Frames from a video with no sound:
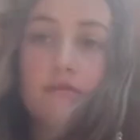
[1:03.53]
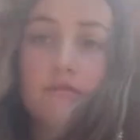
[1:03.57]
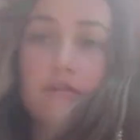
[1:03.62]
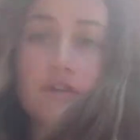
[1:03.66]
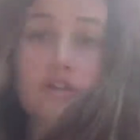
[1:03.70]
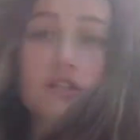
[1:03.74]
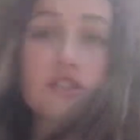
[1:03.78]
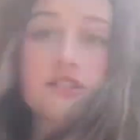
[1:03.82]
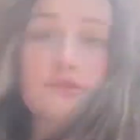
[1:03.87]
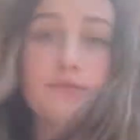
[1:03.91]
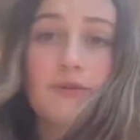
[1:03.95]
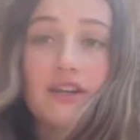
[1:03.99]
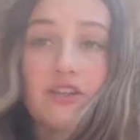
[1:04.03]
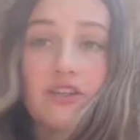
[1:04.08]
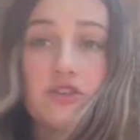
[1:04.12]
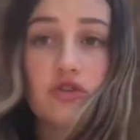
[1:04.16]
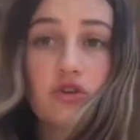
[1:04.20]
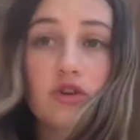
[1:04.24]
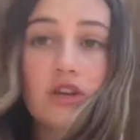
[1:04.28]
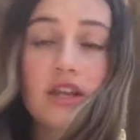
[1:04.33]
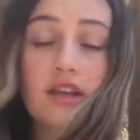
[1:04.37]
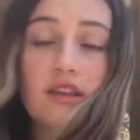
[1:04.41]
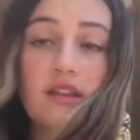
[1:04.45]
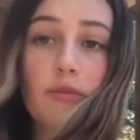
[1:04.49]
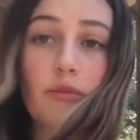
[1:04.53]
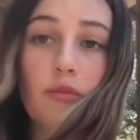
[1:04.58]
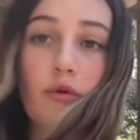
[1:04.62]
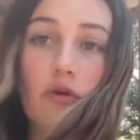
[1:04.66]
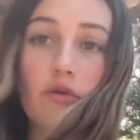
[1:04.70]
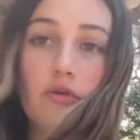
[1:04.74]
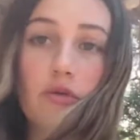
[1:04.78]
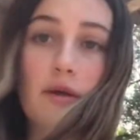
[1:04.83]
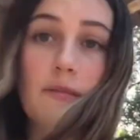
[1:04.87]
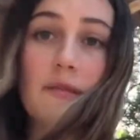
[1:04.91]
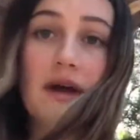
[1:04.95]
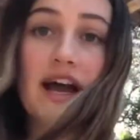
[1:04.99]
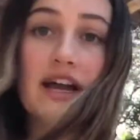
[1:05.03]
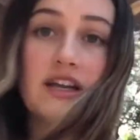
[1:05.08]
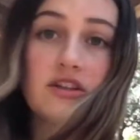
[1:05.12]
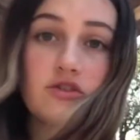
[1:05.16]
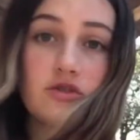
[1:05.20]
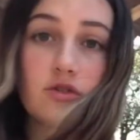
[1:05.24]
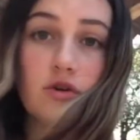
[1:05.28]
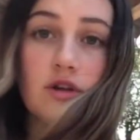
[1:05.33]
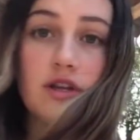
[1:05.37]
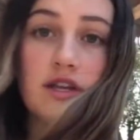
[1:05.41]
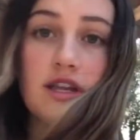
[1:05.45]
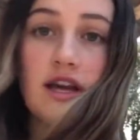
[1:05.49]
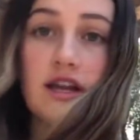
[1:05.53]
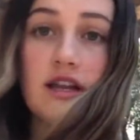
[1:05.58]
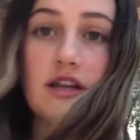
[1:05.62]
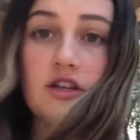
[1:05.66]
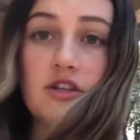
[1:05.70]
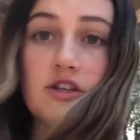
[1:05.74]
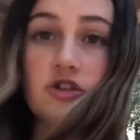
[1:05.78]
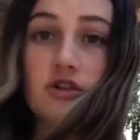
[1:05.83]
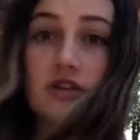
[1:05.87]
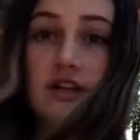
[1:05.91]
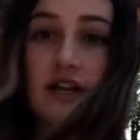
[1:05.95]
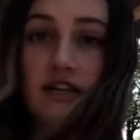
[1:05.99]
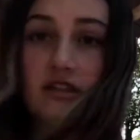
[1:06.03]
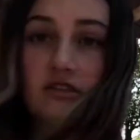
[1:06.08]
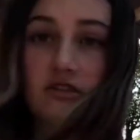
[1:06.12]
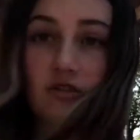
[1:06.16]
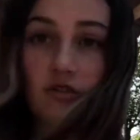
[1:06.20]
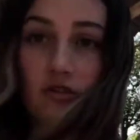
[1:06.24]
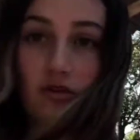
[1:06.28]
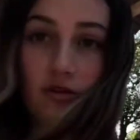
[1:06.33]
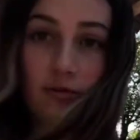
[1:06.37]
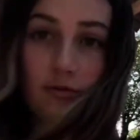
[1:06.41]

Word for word: First, by joining the program, I joined an international